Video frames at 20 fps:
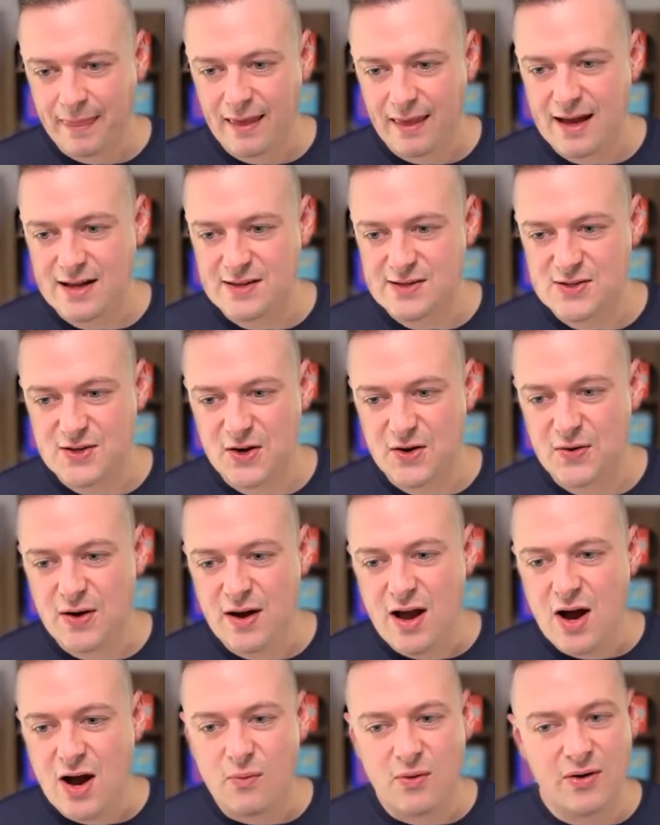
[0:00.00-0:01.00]
And so
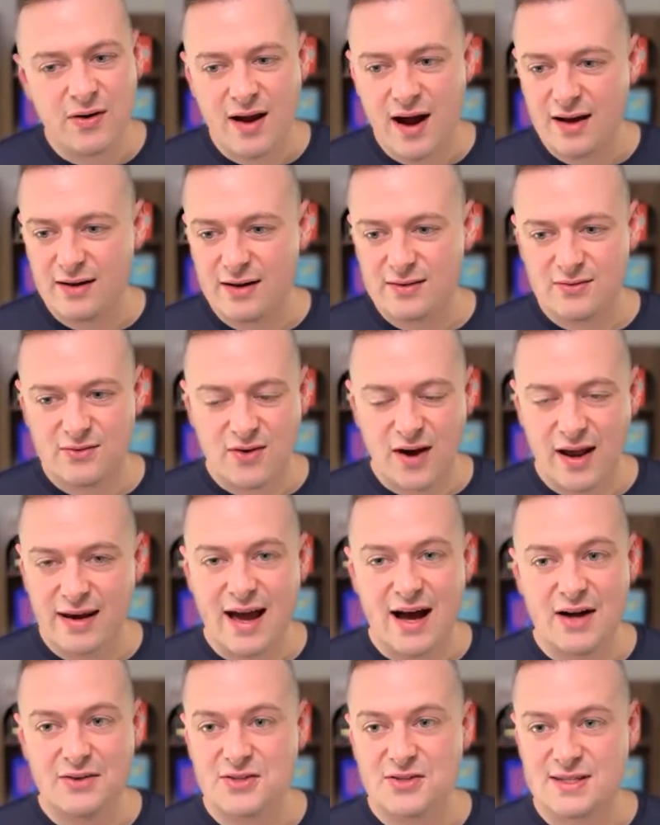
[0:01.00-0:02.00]
we're not right
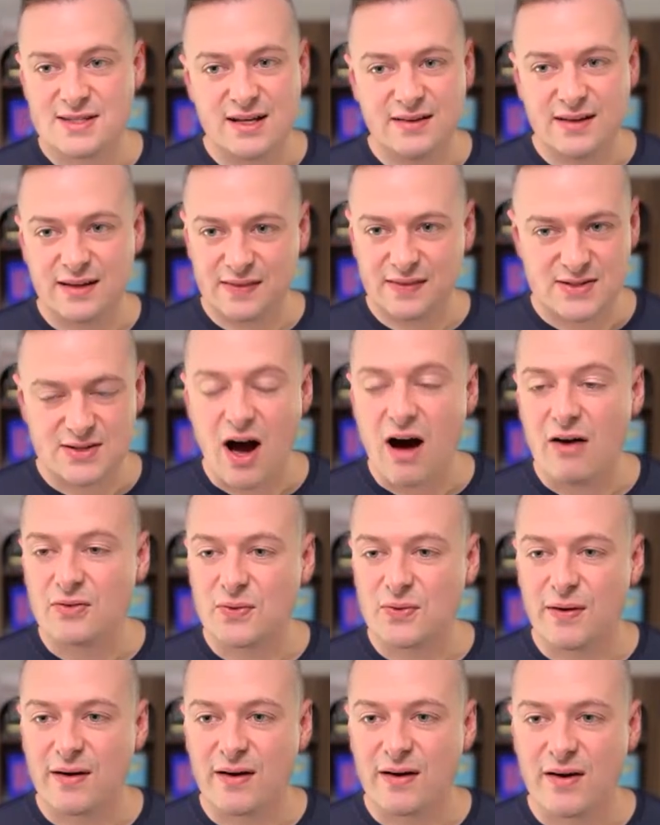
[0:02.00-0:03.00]
now just selling the
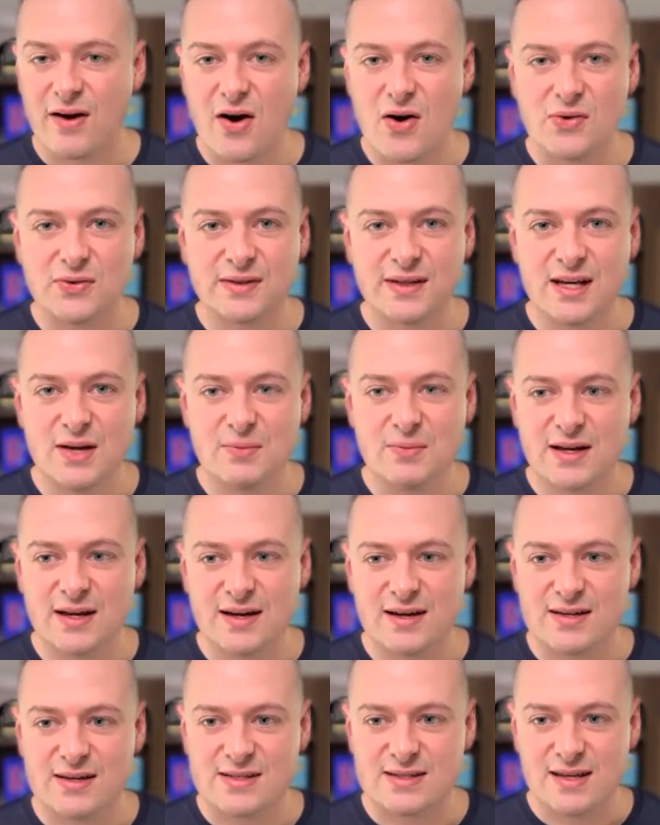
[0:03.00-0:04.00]
software only,
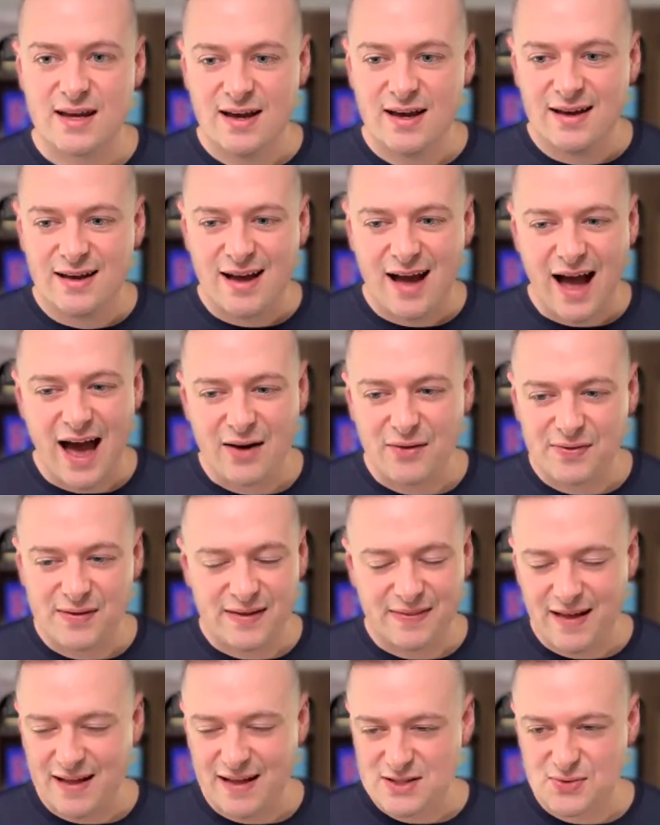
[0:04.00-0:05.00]
because I don't think
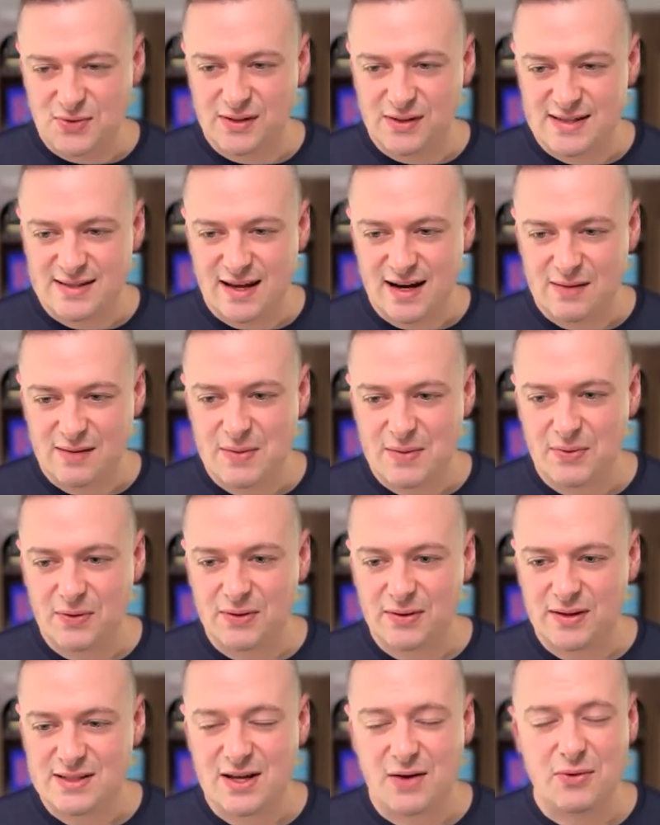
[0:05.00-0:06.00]
that's really setting people,
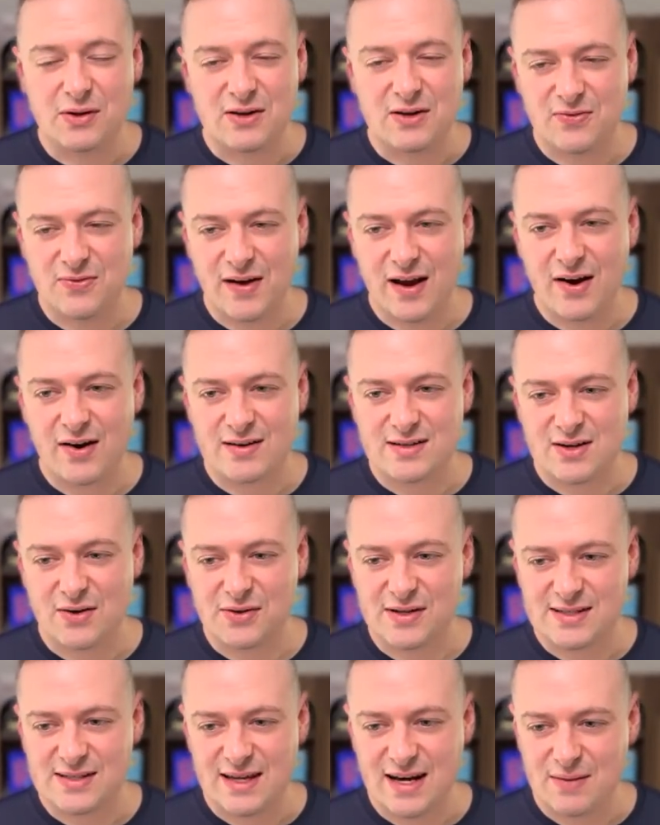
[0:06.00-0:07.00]
it's not really fair, and it's not
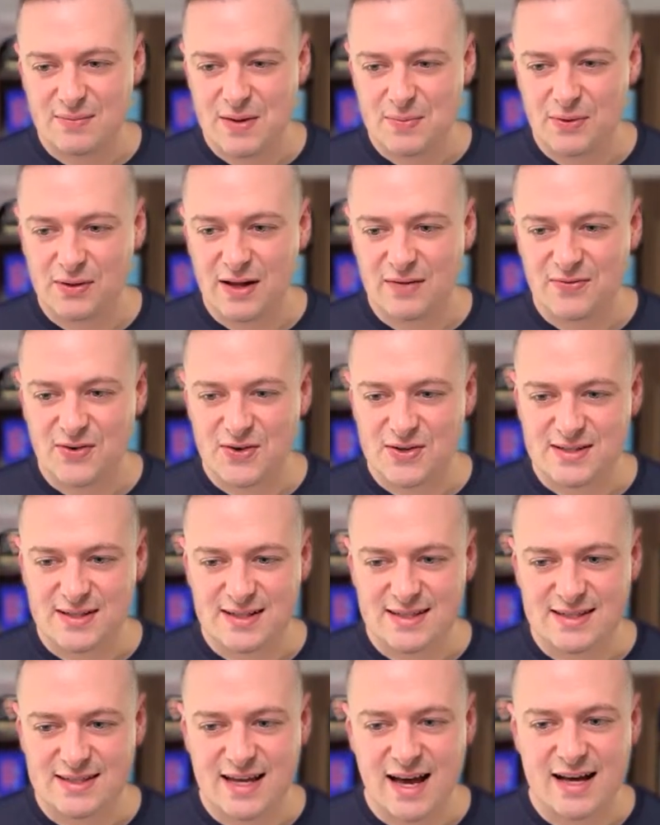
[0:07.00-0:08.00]
really setting people up for
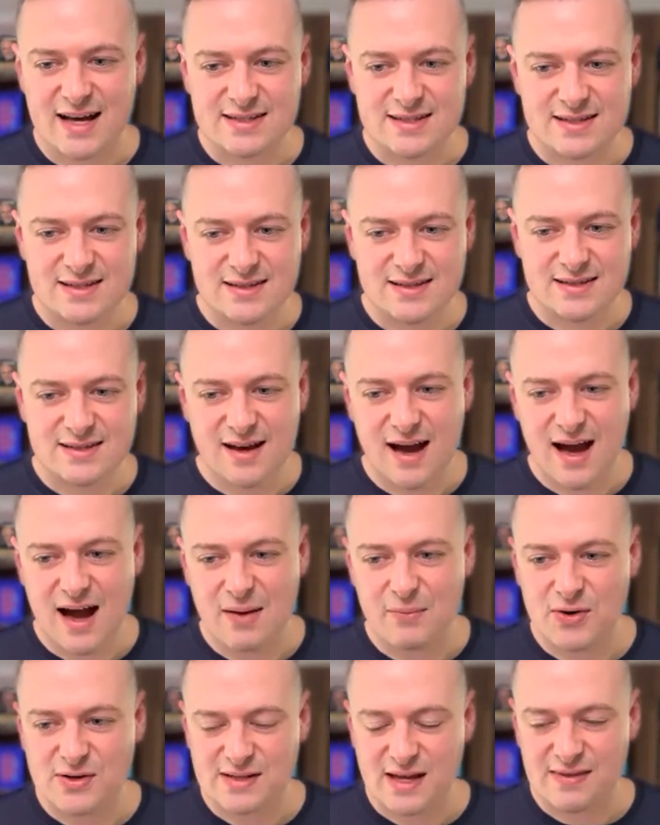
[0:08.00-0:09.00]
success.
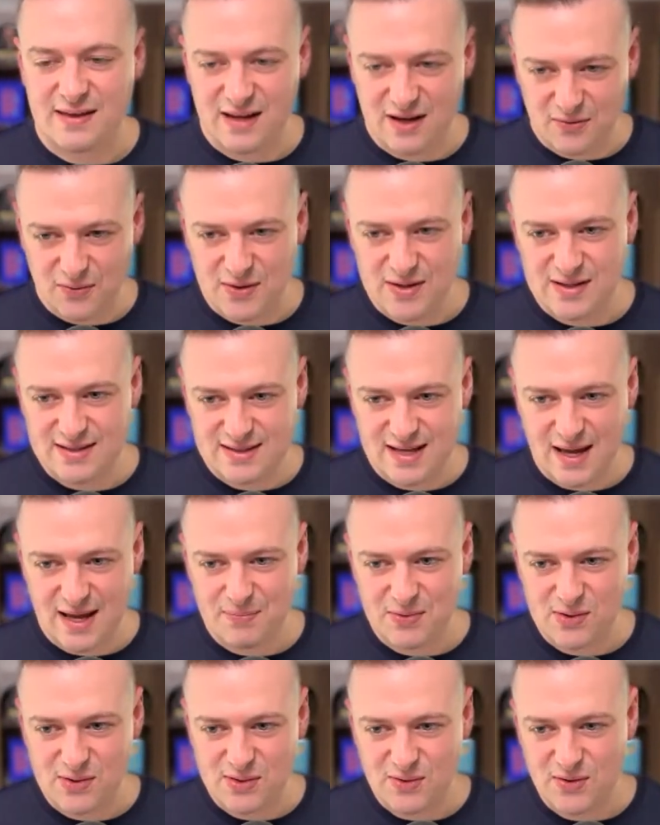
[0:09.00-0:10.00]
Whereas I think if we step
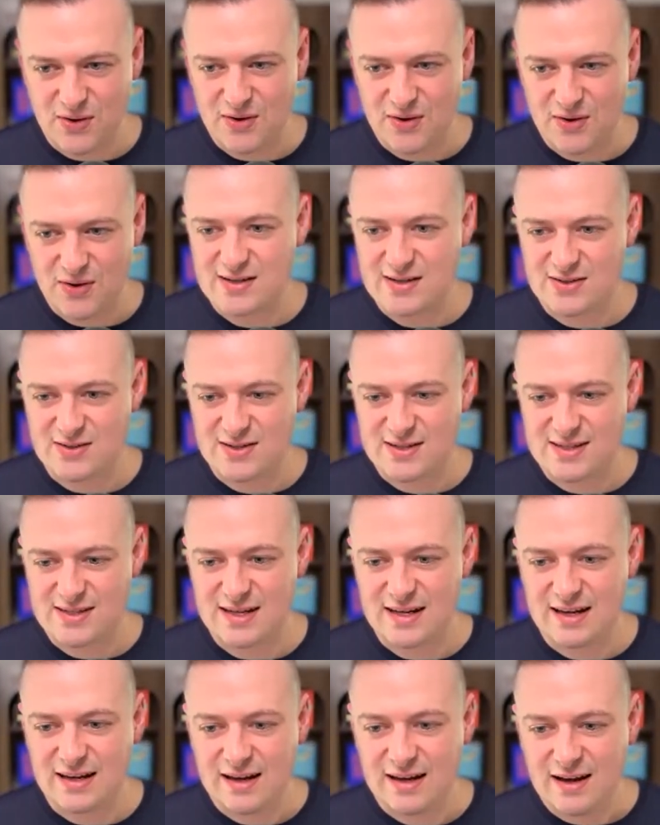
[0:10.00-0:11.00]
you through it, you guys are going to
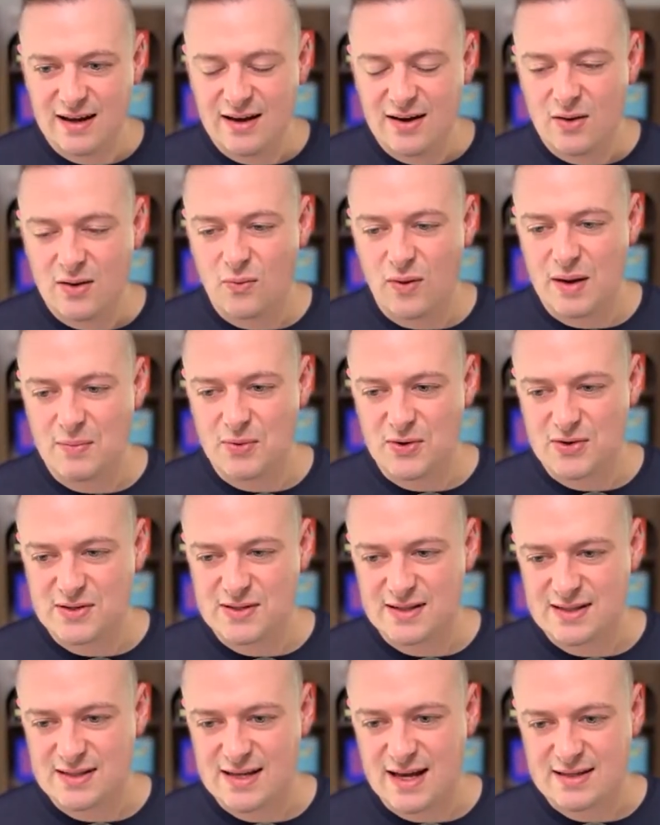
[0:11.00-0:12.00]
see way more
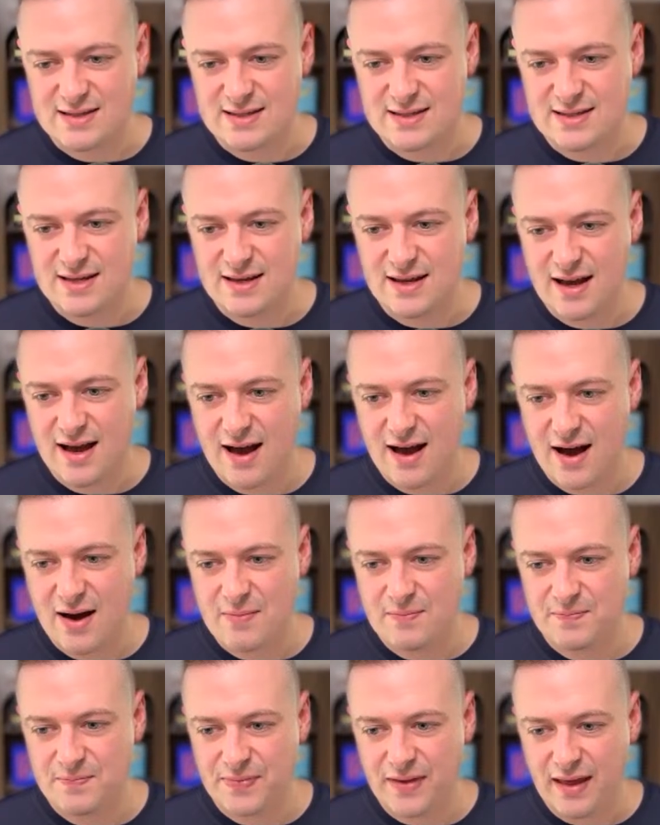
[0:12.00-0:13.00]
success
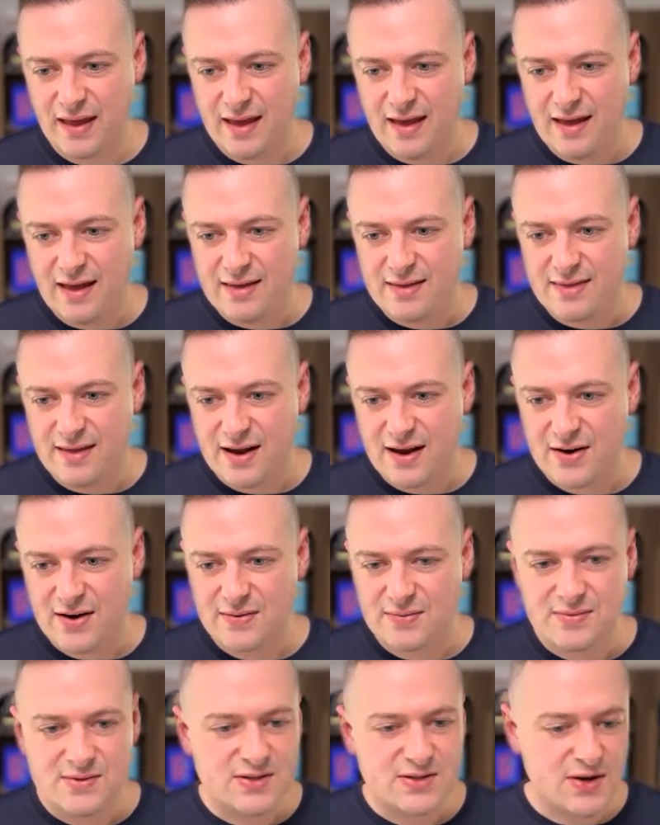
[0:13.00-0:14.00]
there.
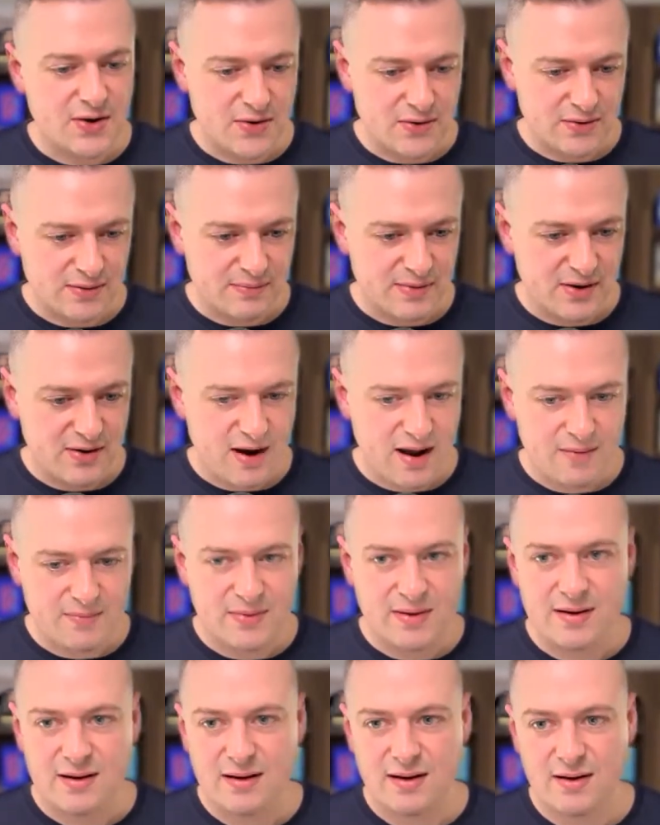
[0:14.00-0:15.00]
So let me grab
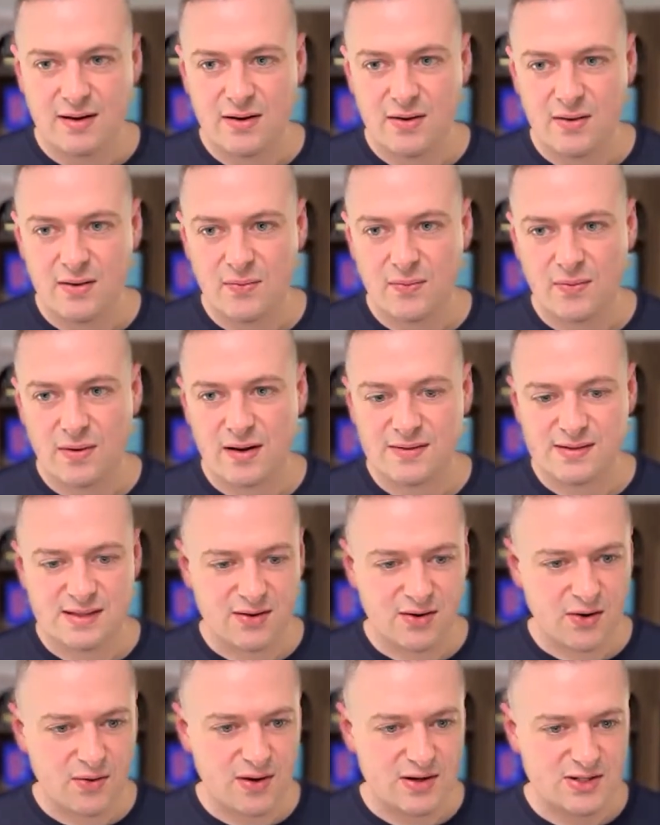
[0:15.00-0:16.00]
one of these
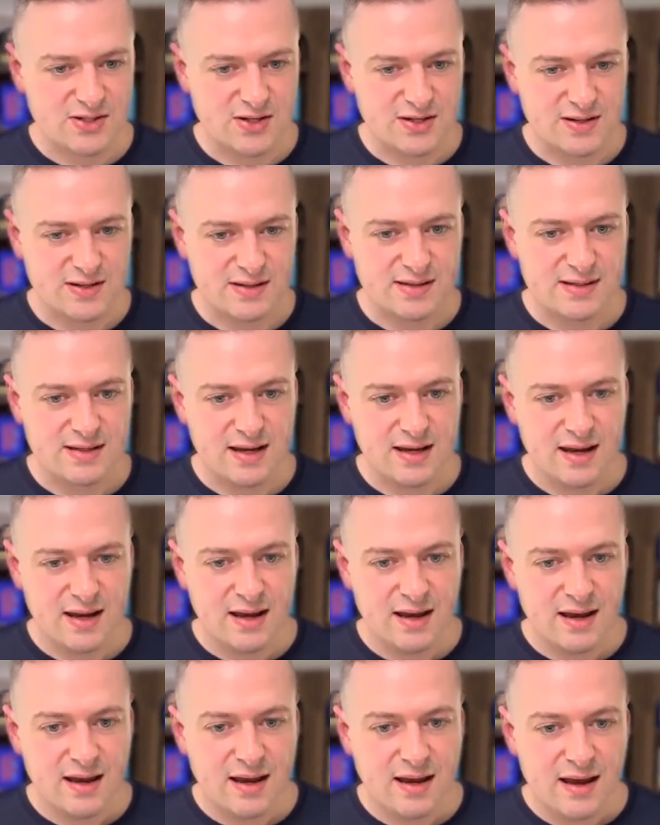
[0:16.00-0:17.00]
other questions.
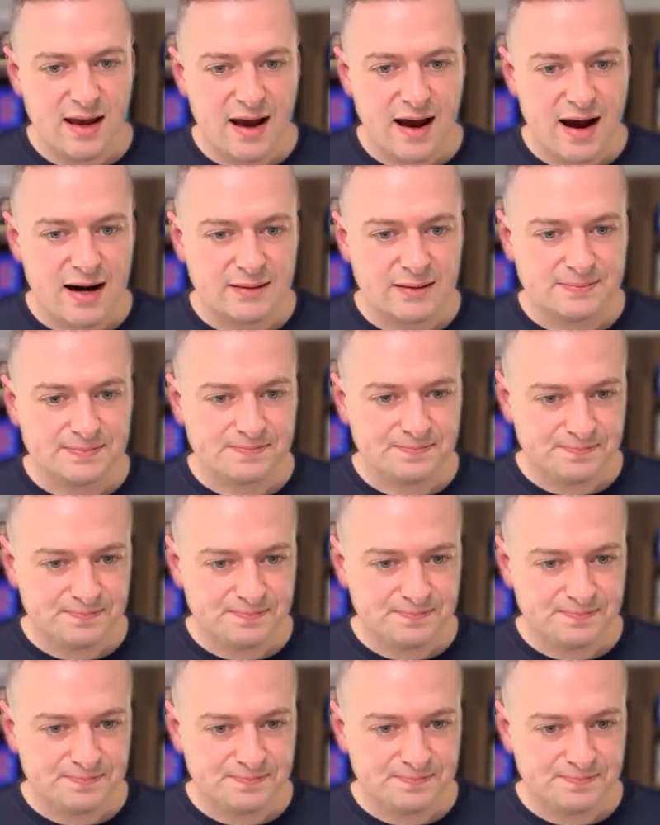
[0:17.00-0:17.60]
Um,